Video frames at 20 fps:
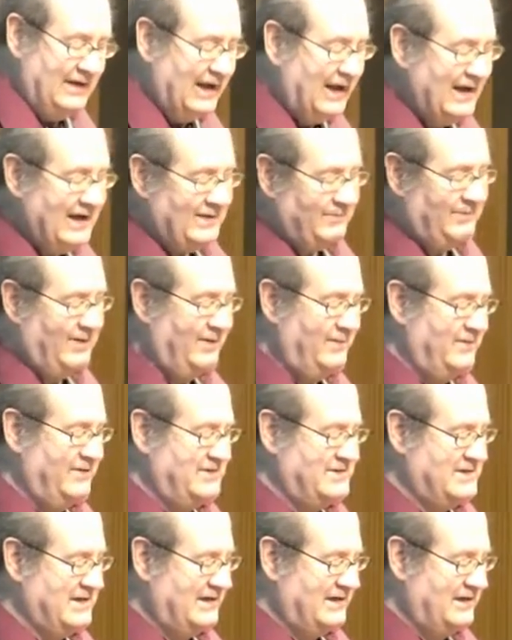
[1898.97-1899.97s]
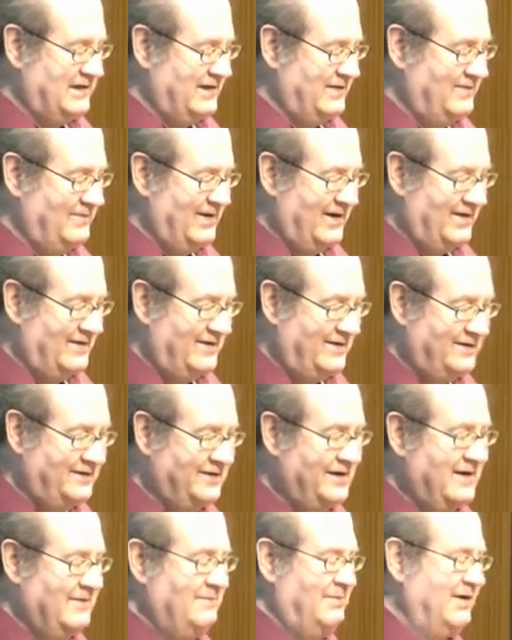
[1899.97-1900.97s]
like publishing new methods
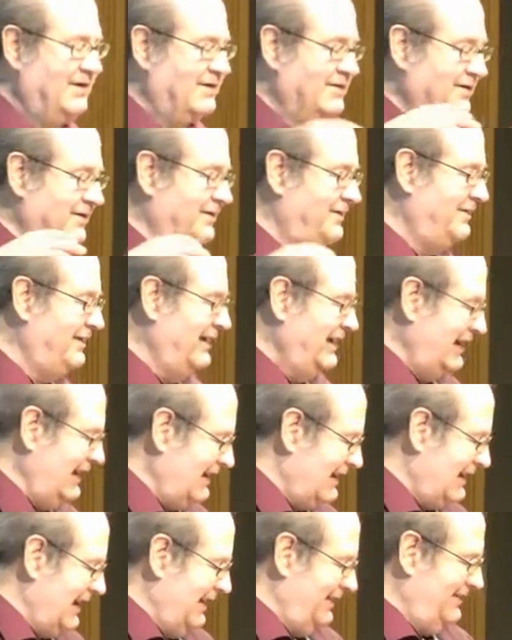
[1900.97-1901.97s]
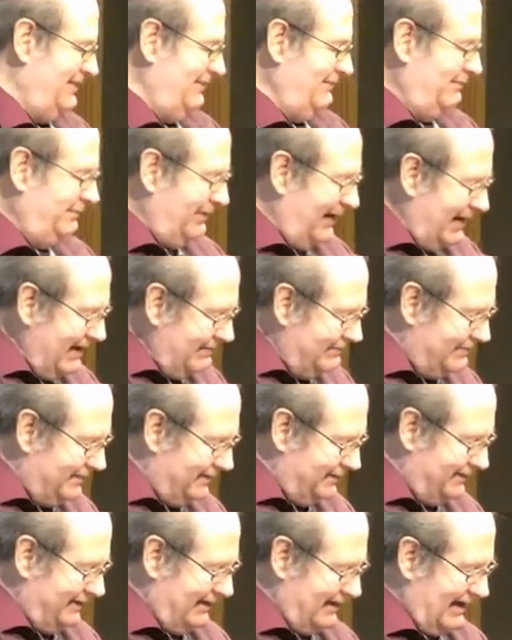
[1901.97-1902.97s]
because it gets them
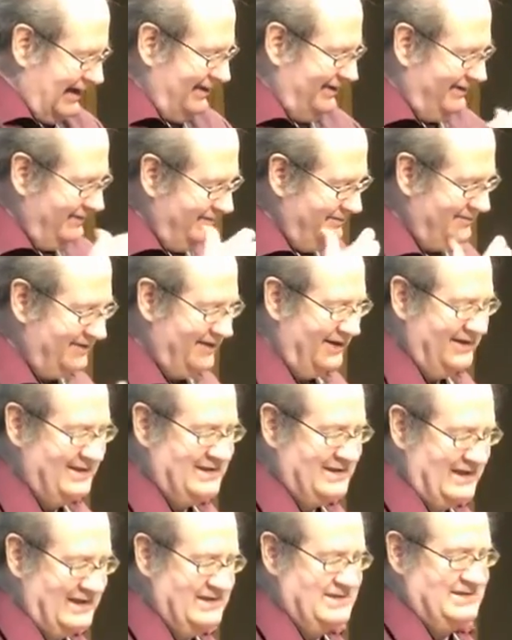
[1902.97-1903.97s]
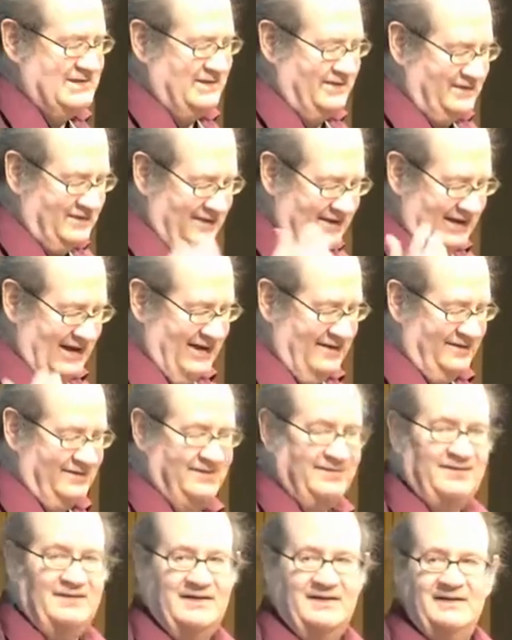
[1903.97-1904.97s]
papers, it gets them citations, it gets
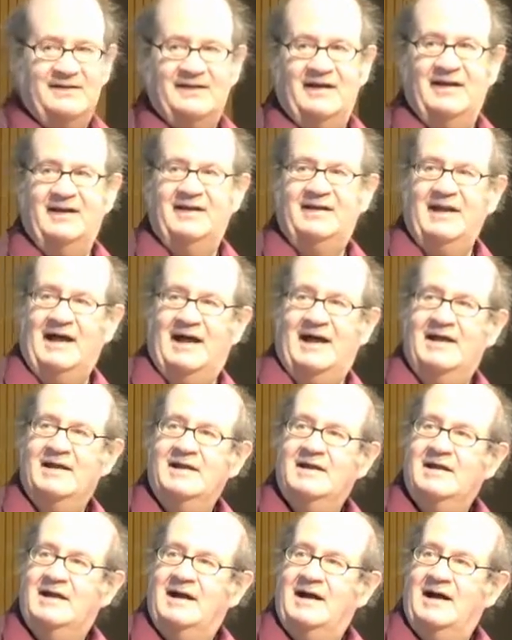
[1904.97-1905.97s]
them things like that.